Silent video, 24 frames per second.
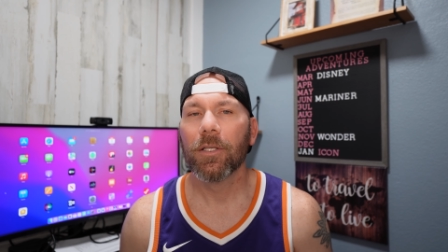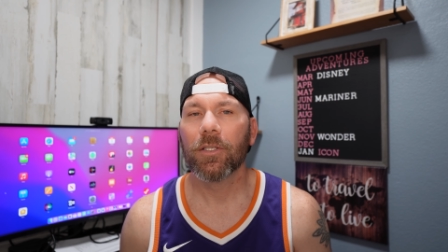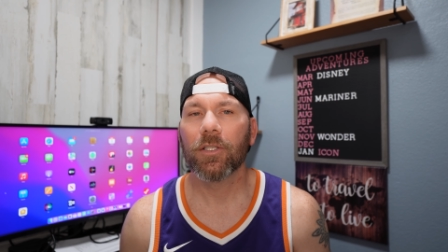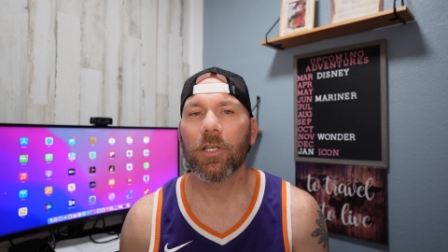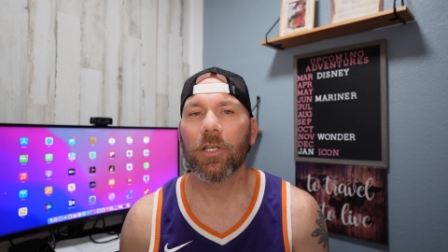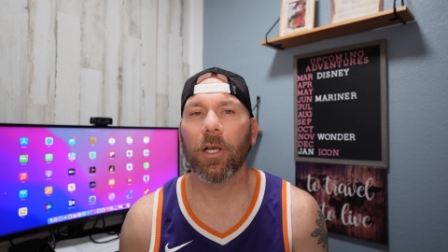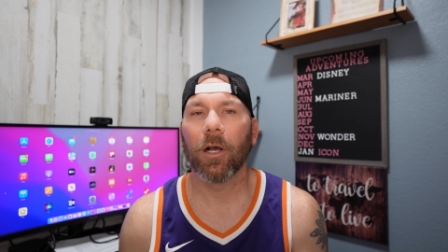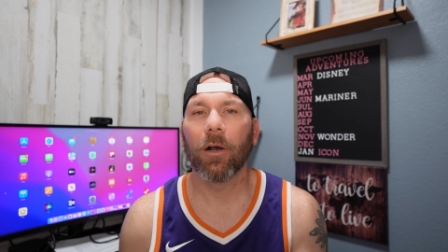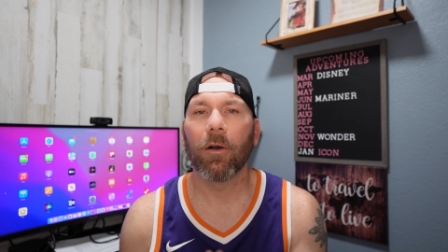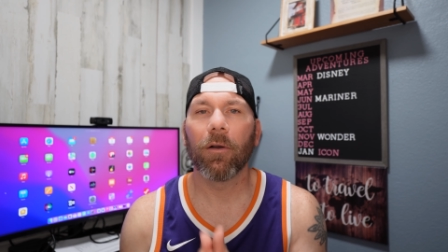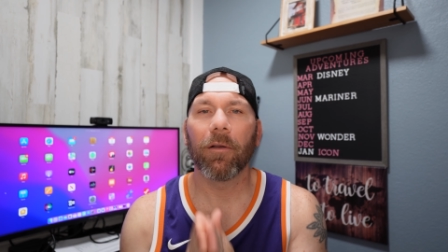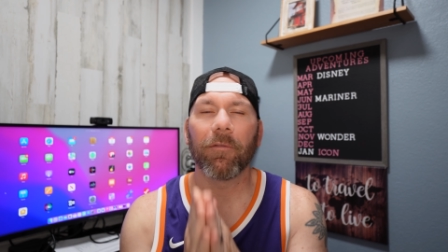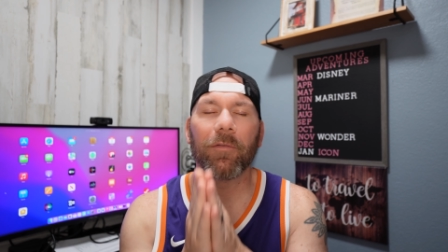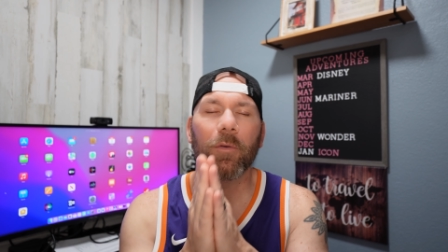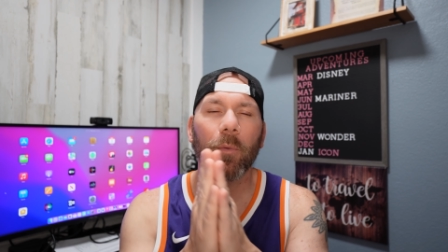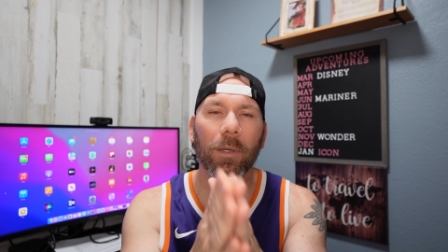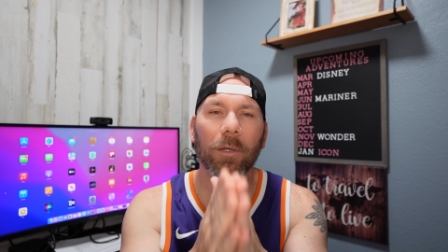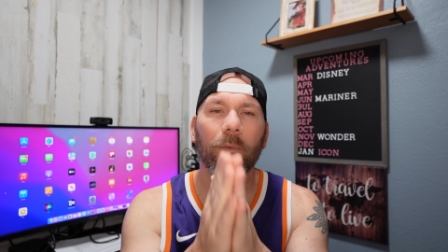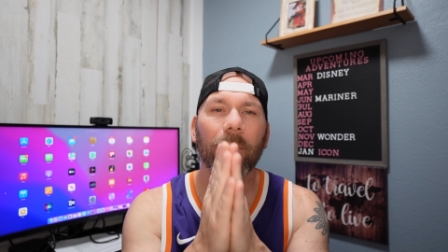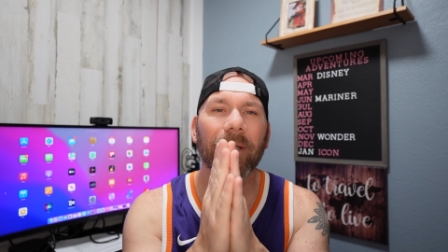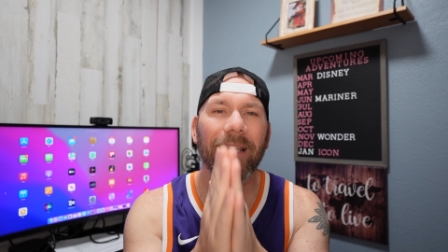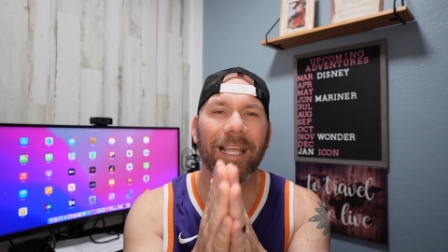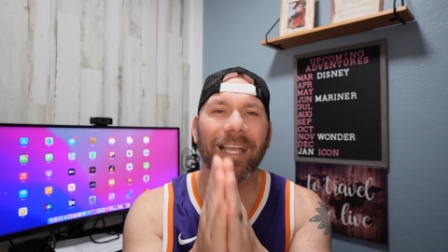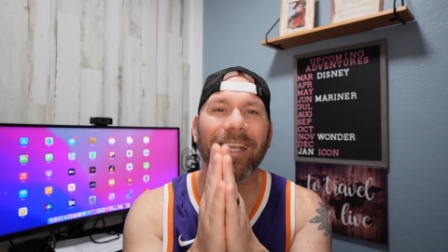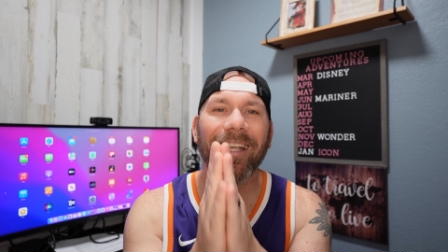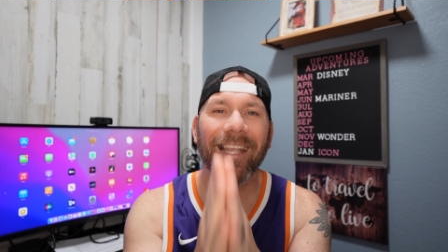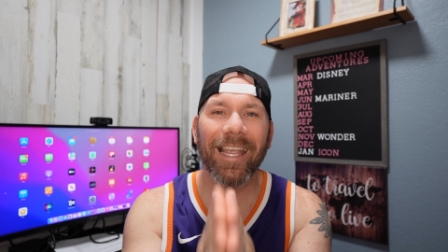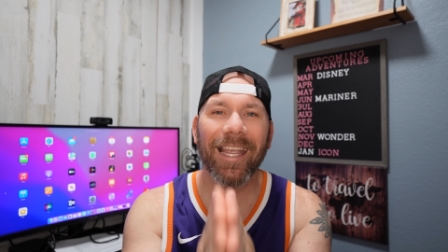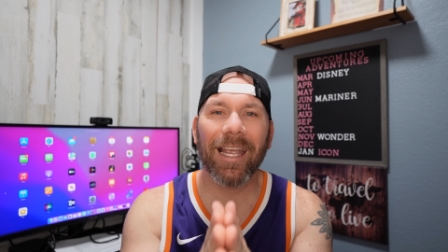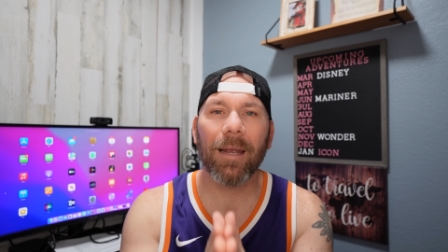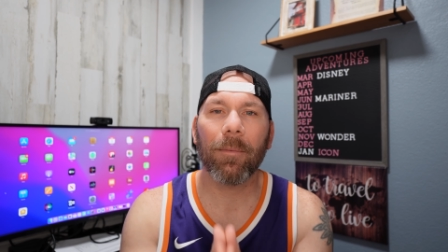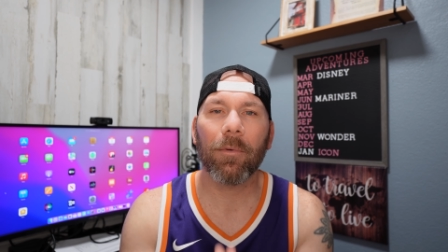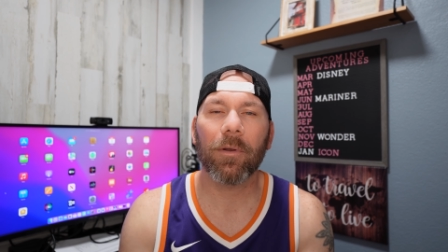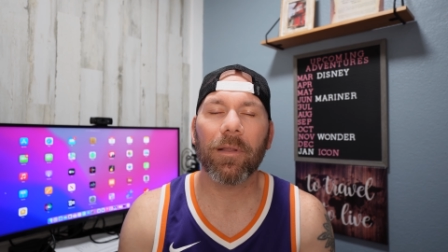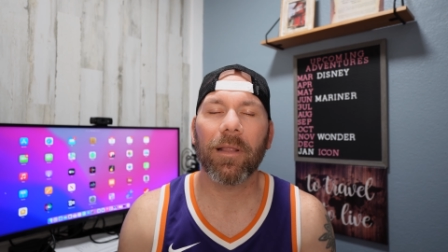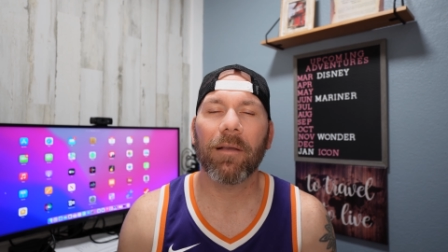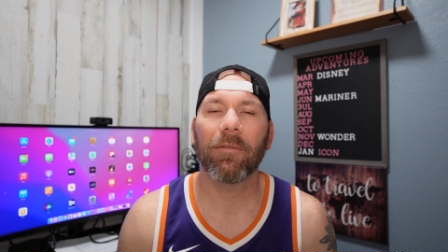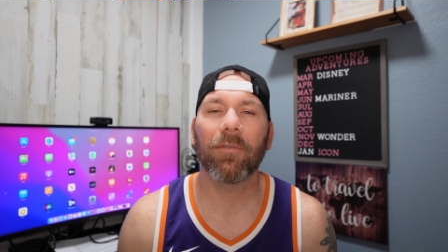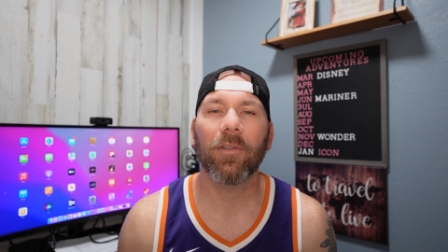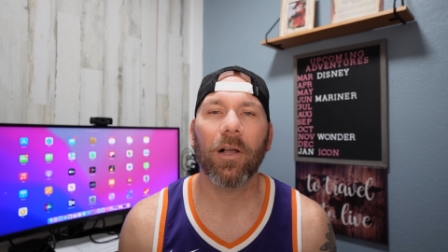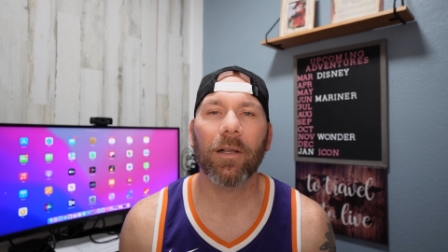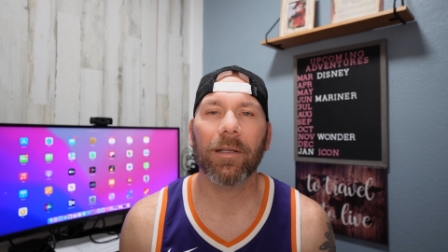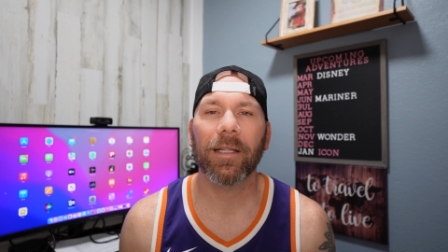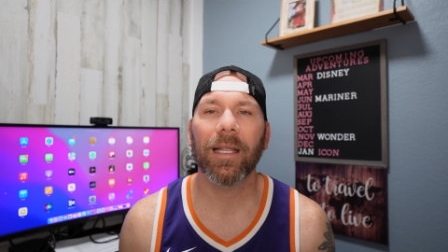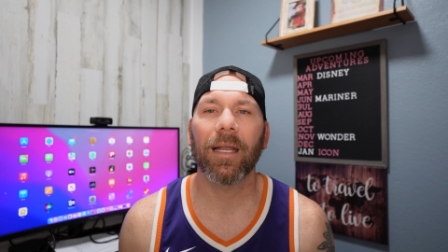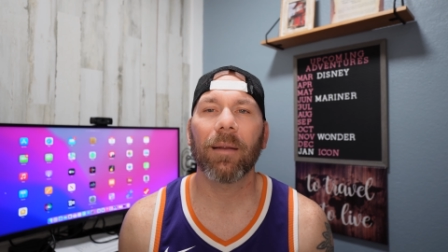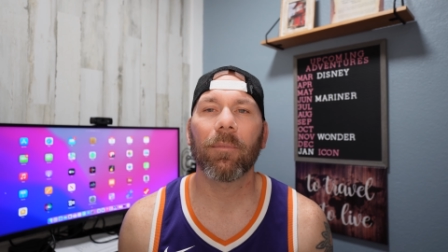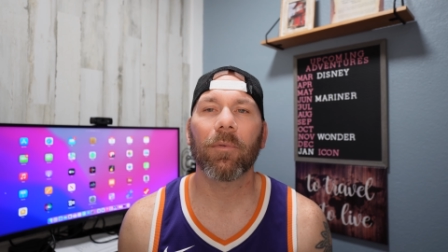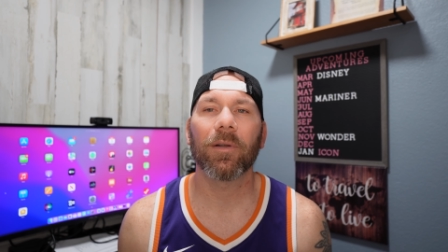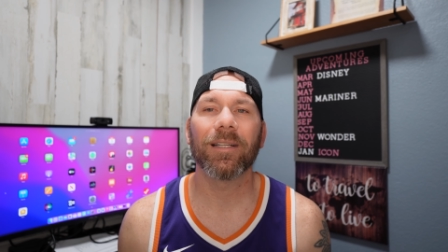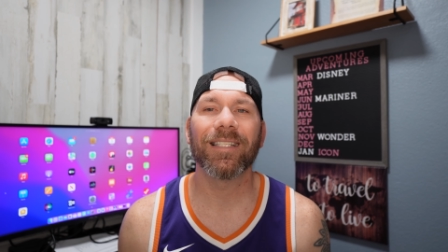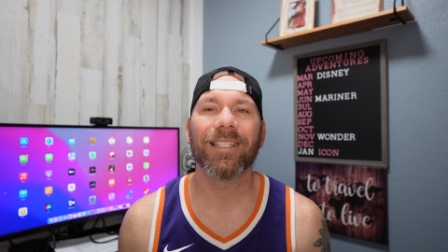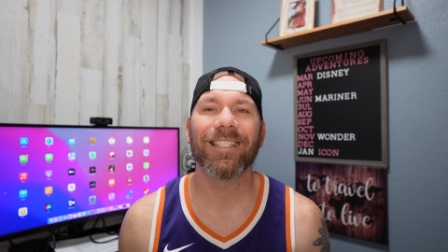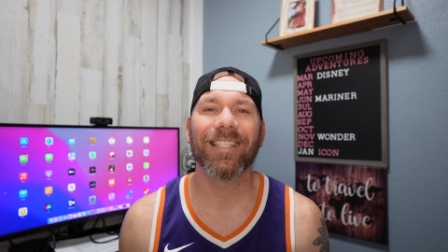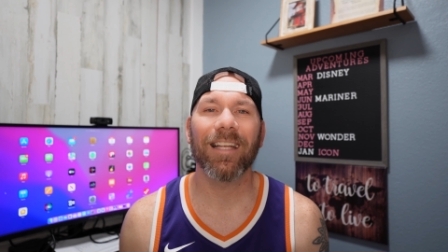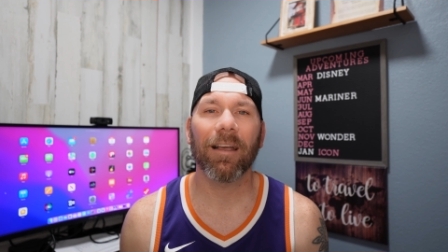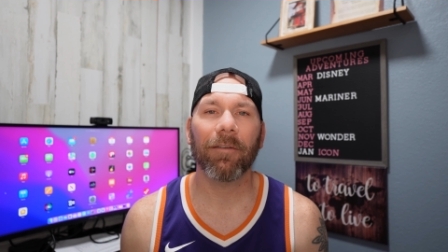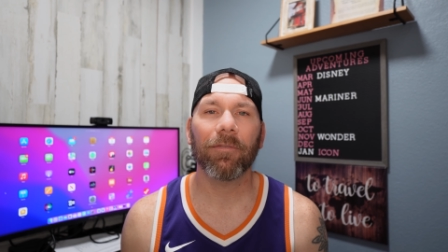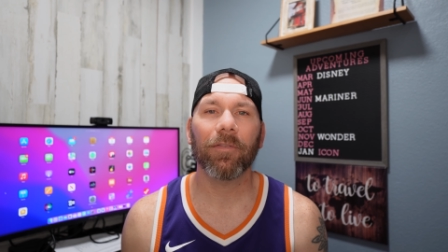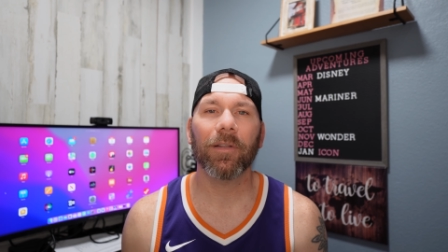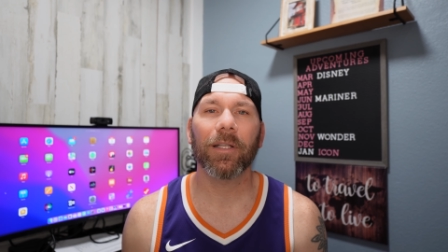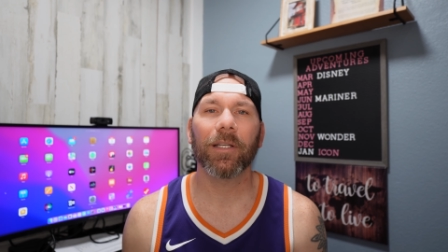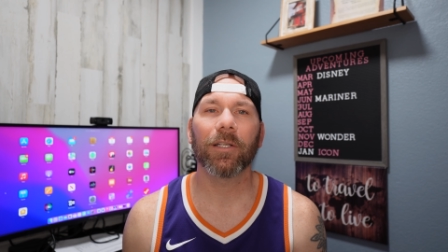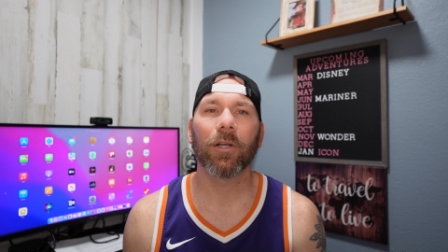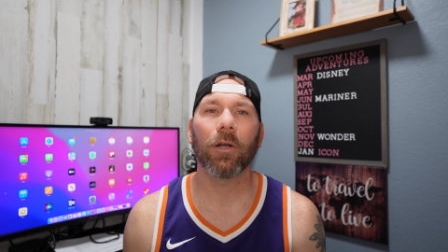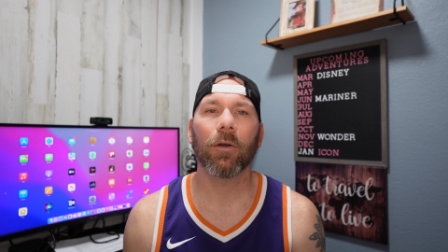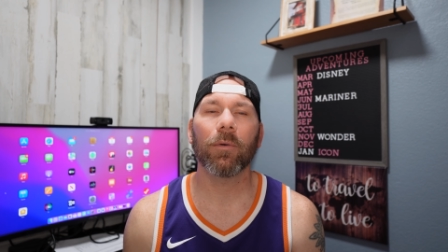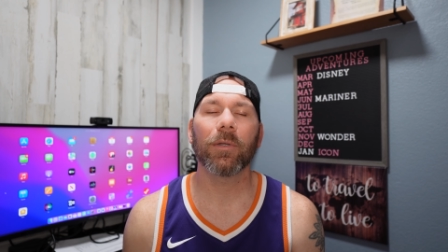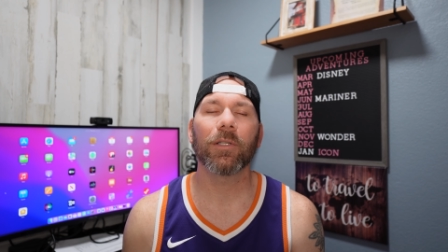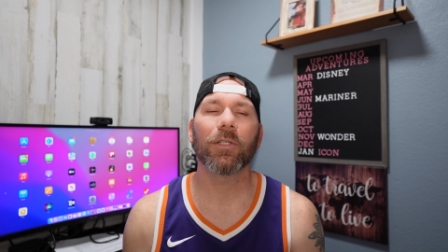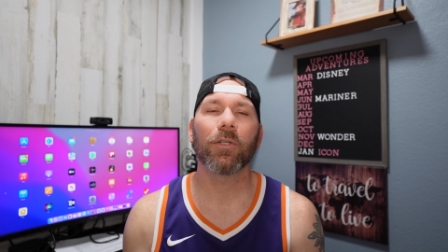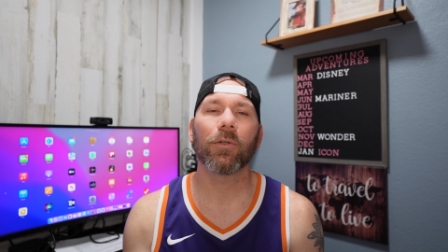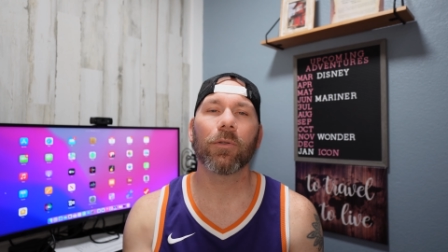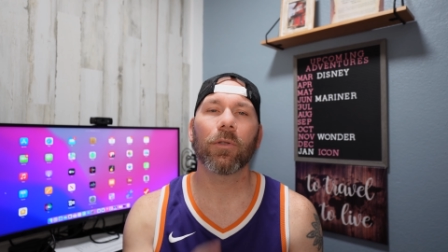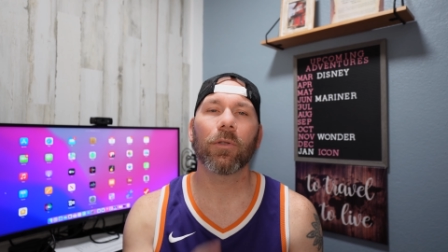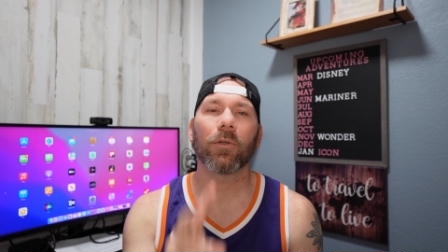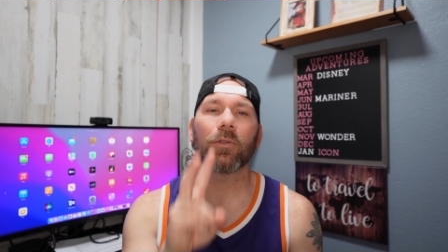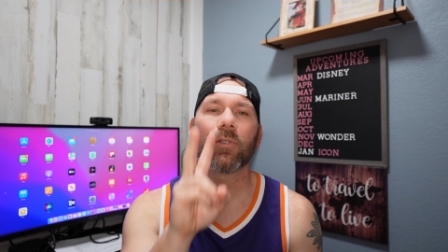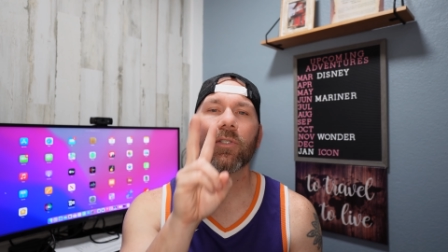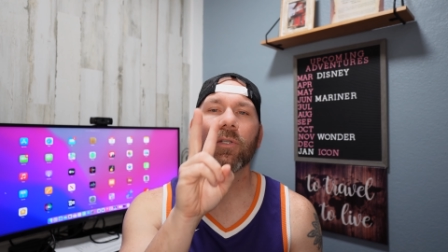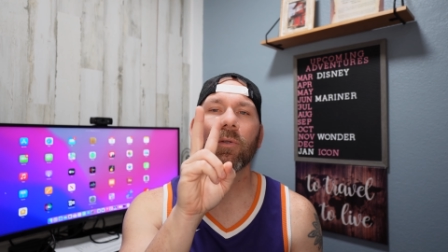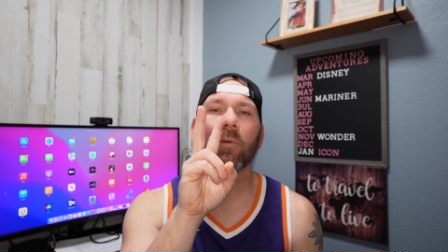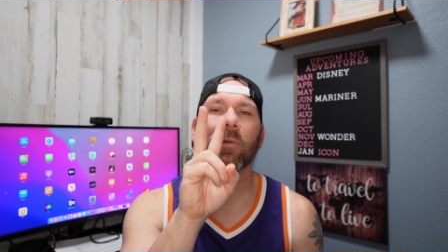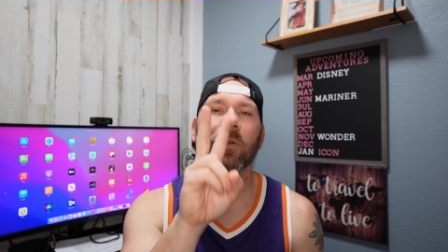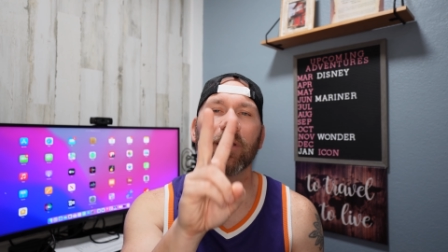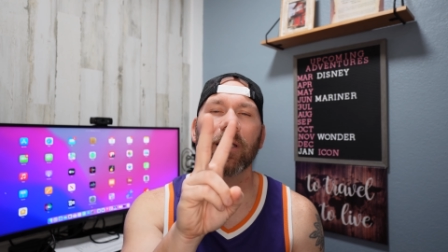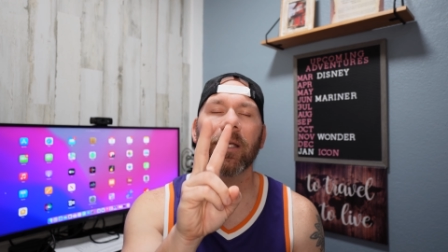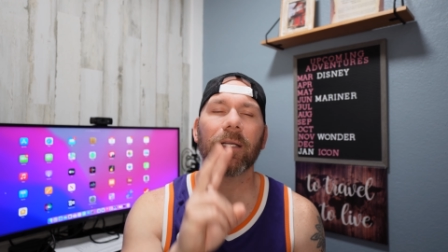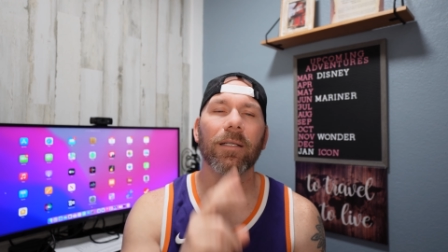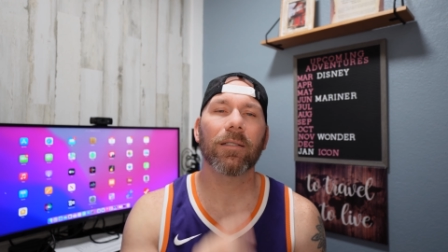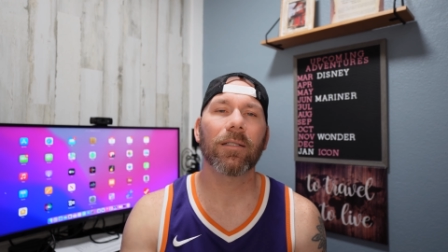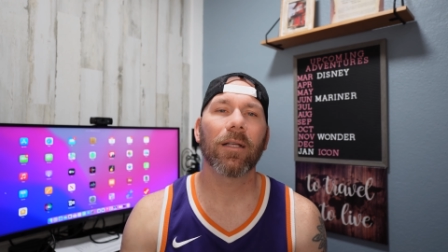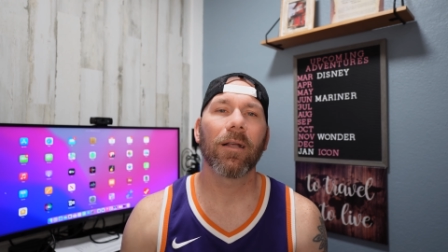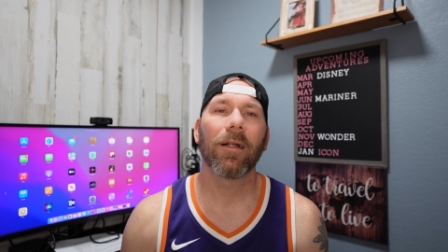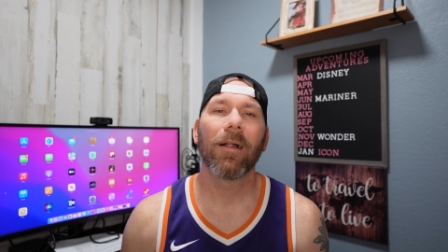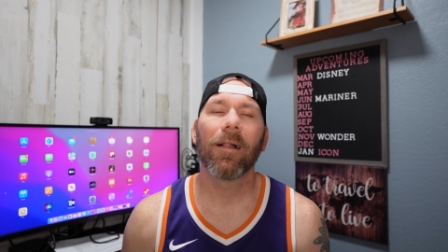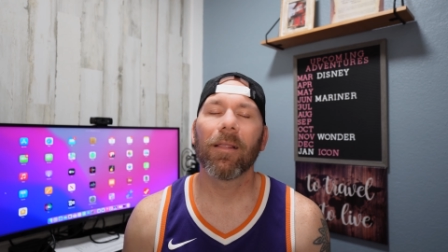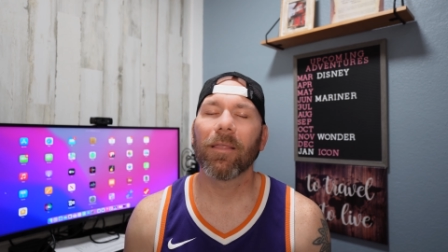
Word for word: So if you want to win that camera, that vlog camera, definitely go and do those two things.